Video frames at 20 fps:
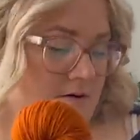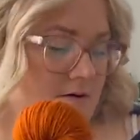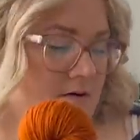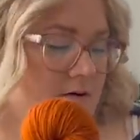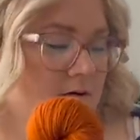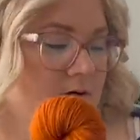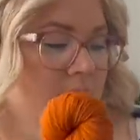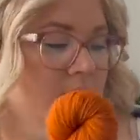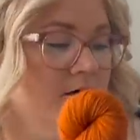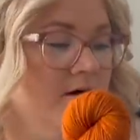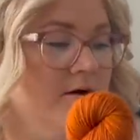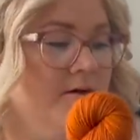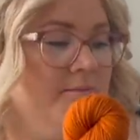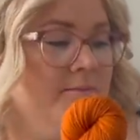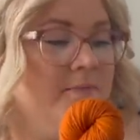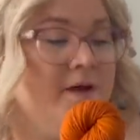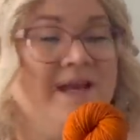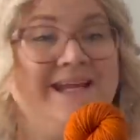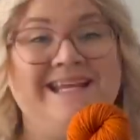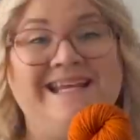um,
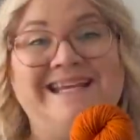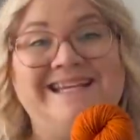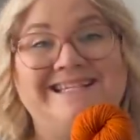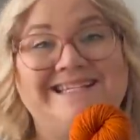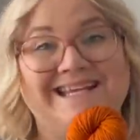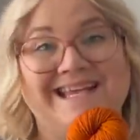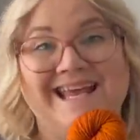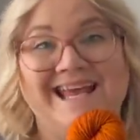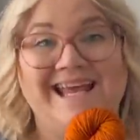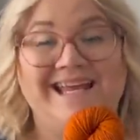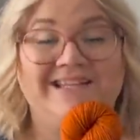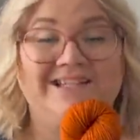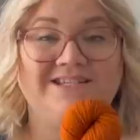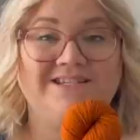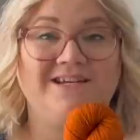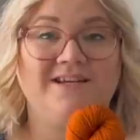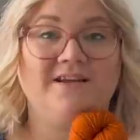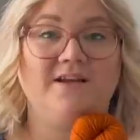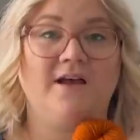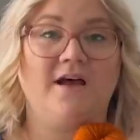an easy gauge
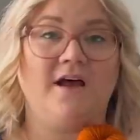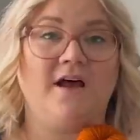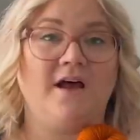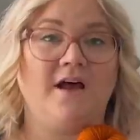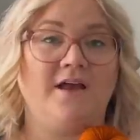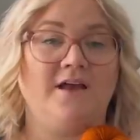uh,